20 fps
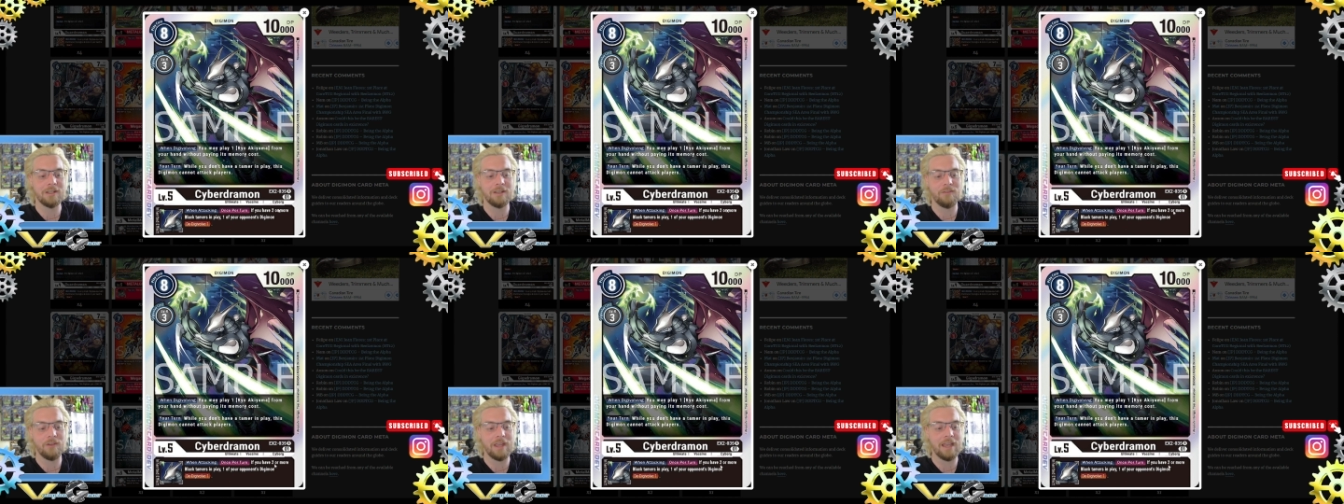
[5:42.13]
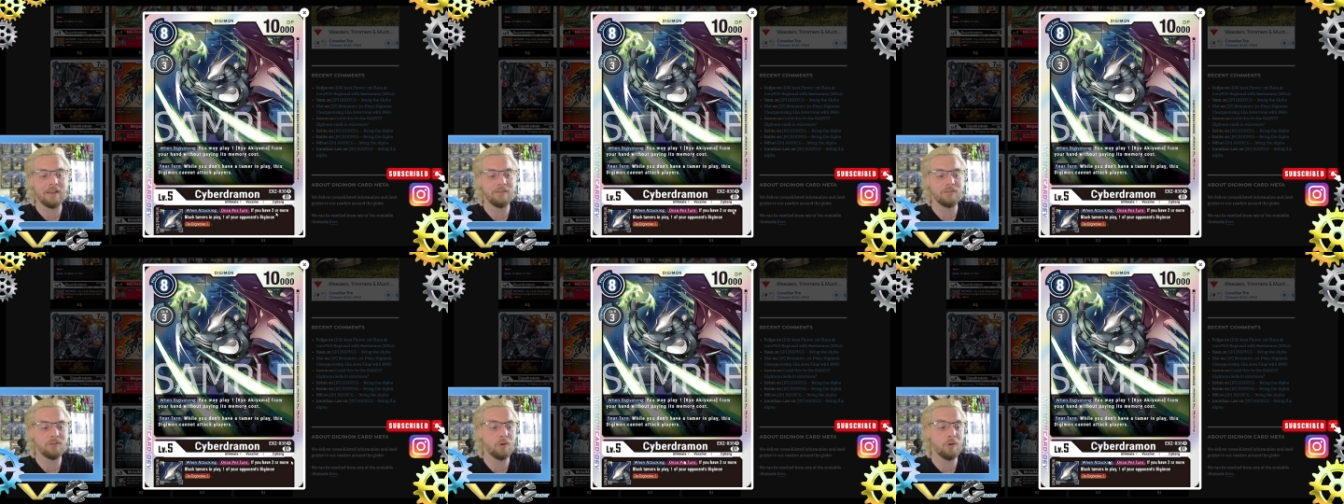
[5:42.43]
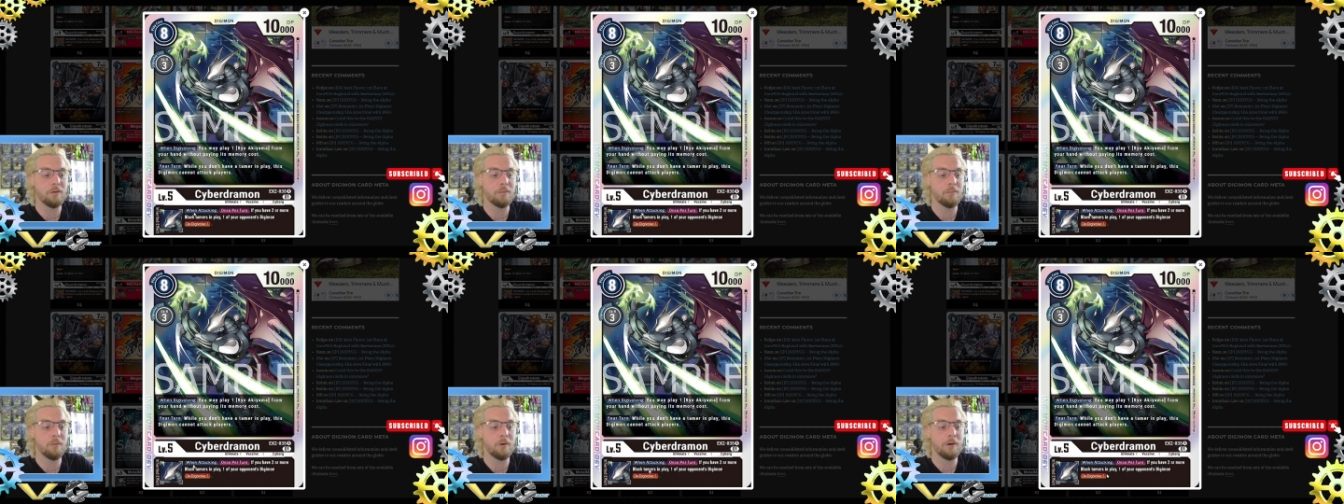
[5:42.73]
if you have two
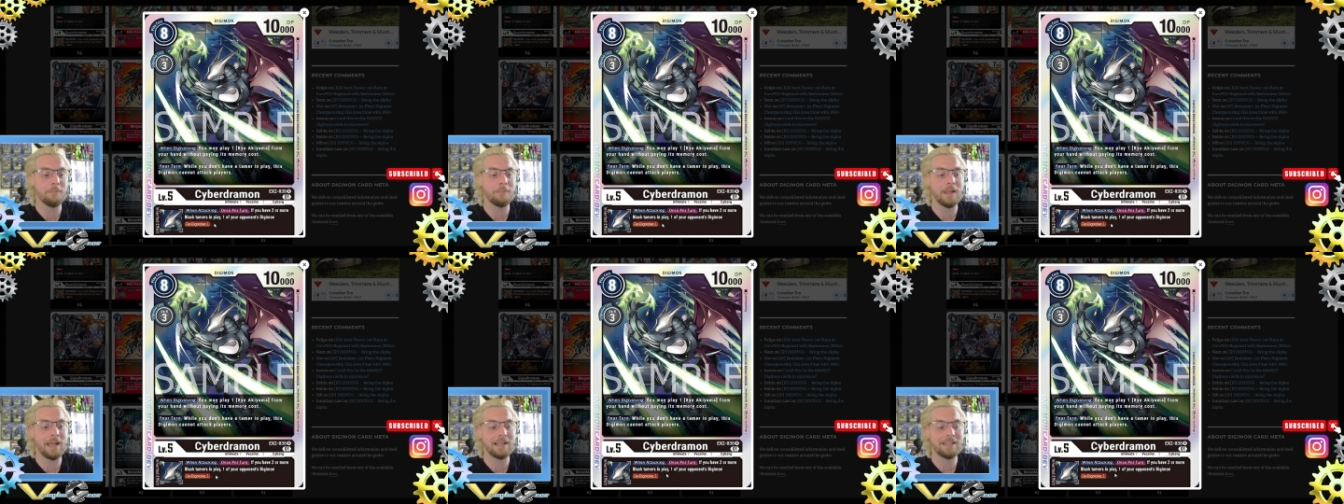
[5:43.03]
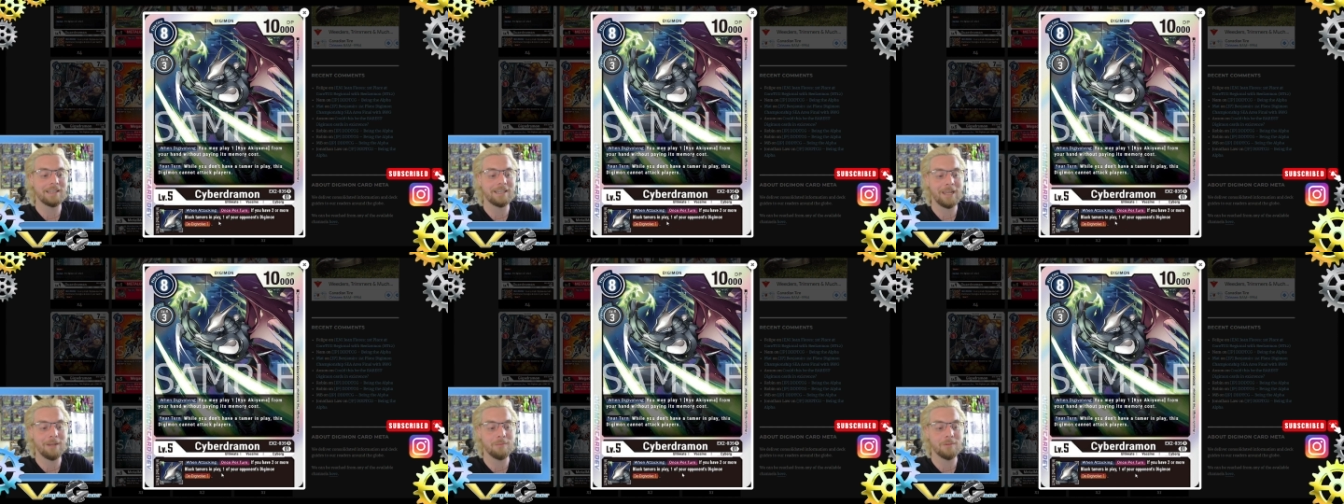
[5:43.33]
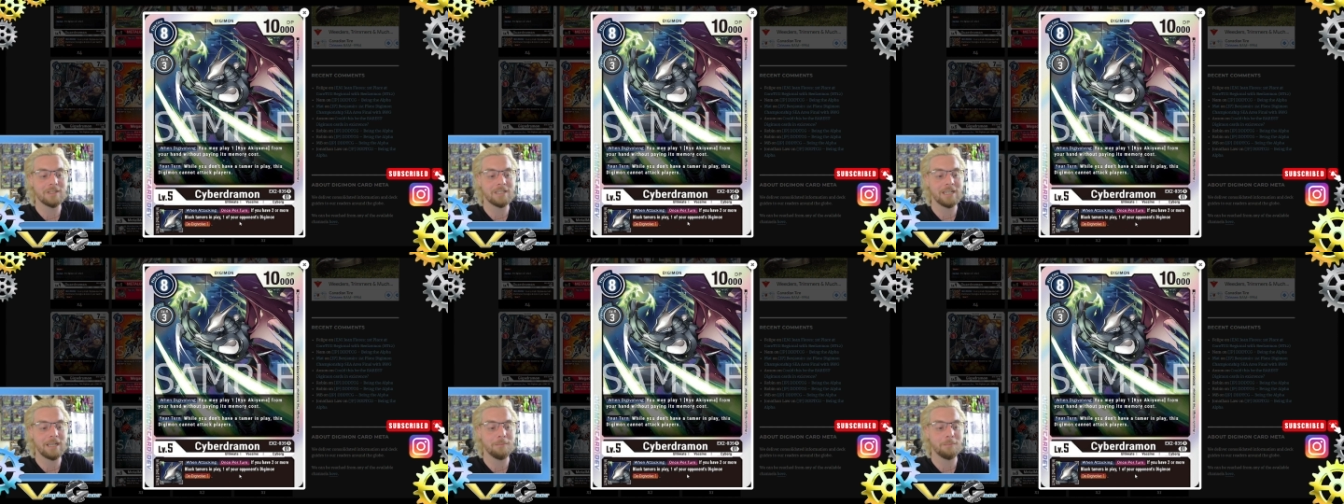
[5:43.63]
or more black
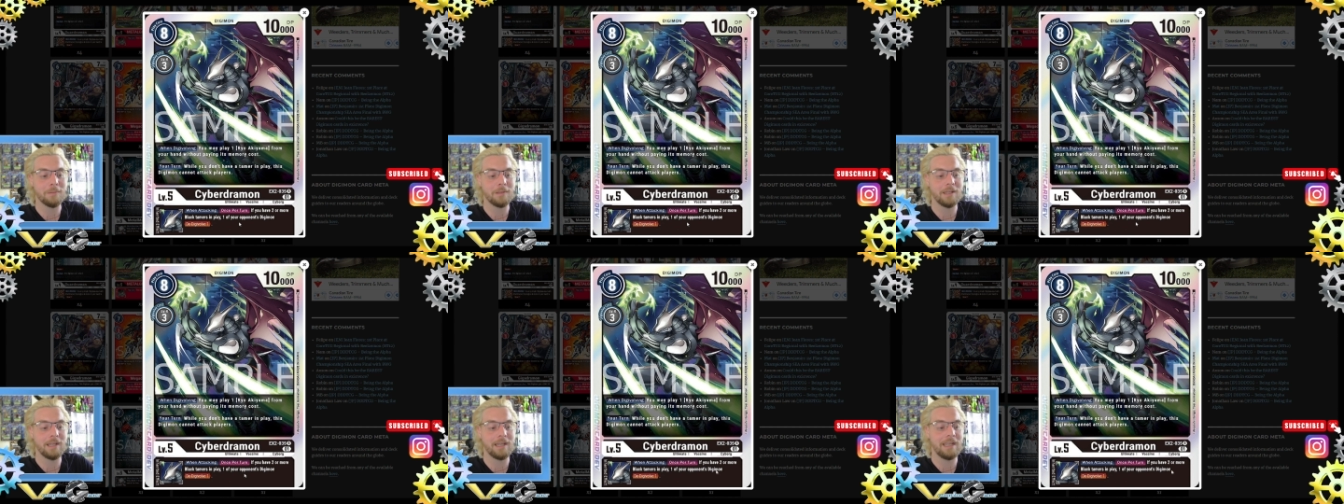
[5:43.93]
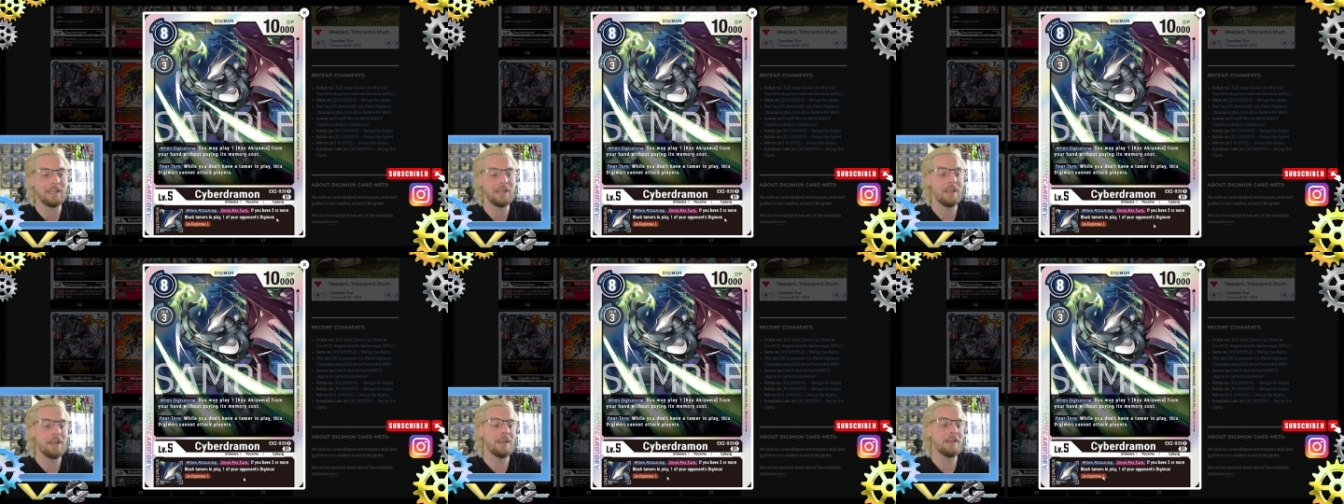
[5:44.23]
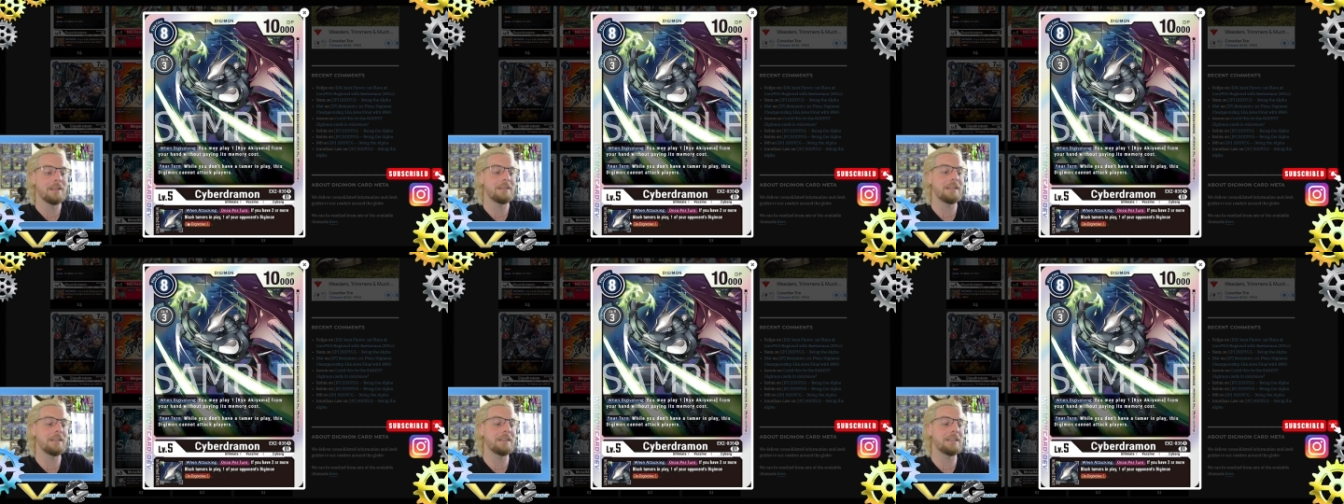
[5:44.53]
Tamers in play,
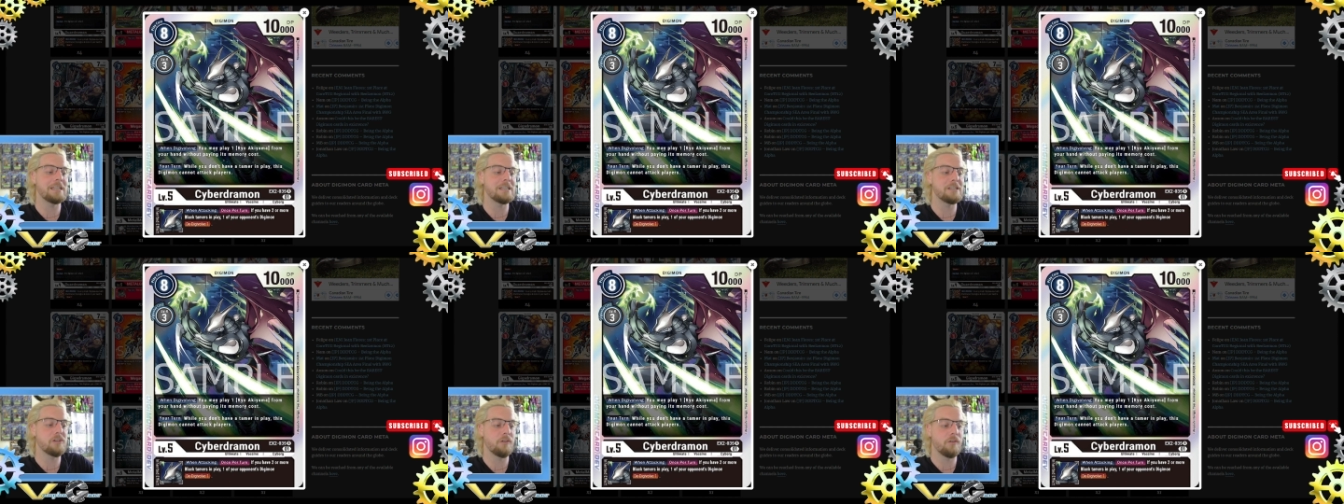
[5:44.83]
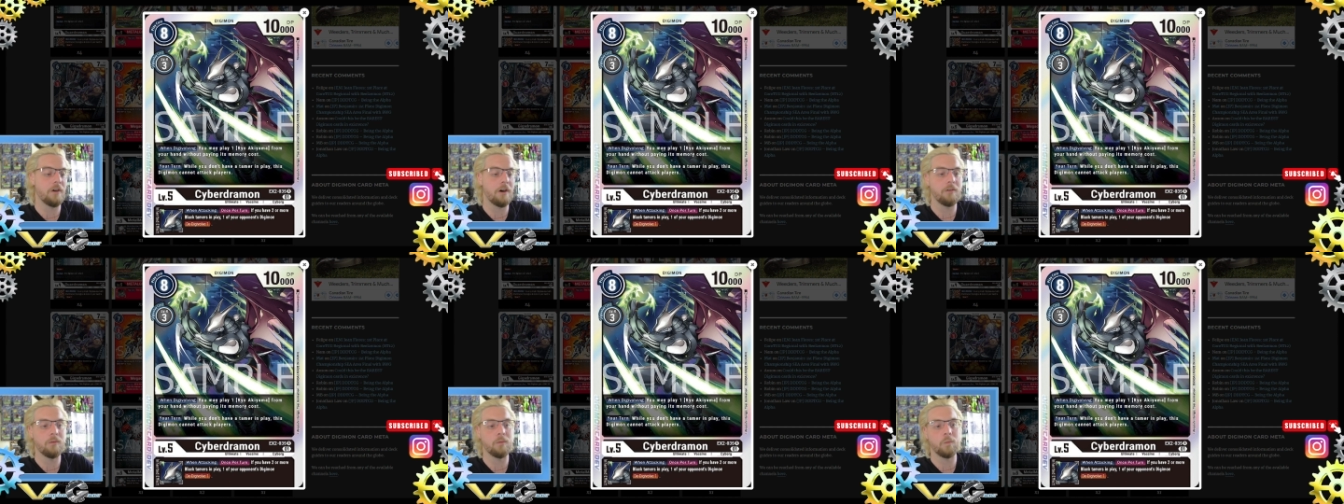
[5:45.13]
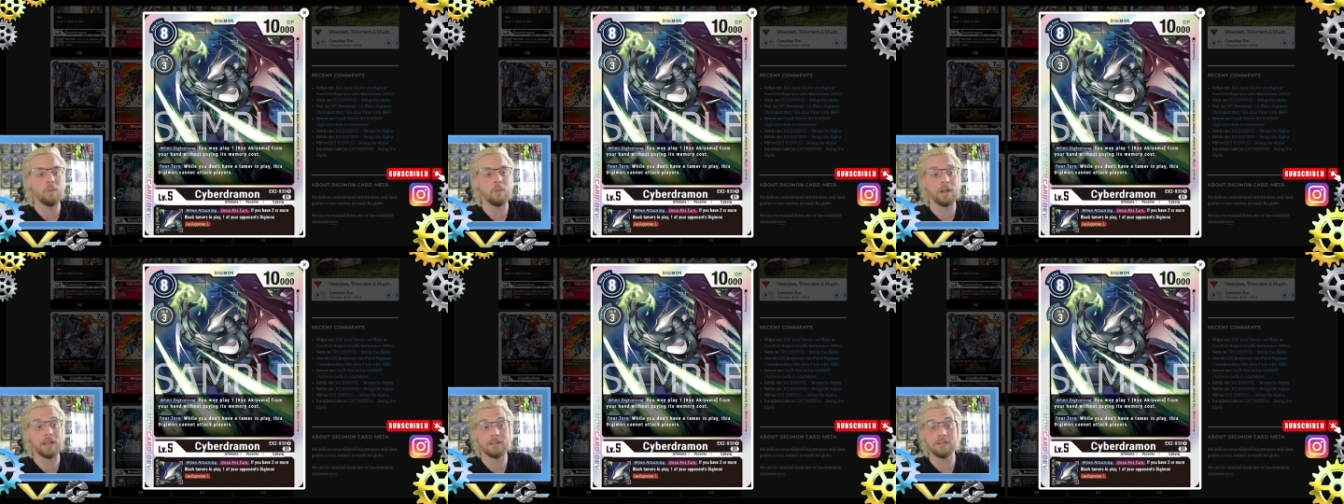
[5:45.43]
de-digivolve one,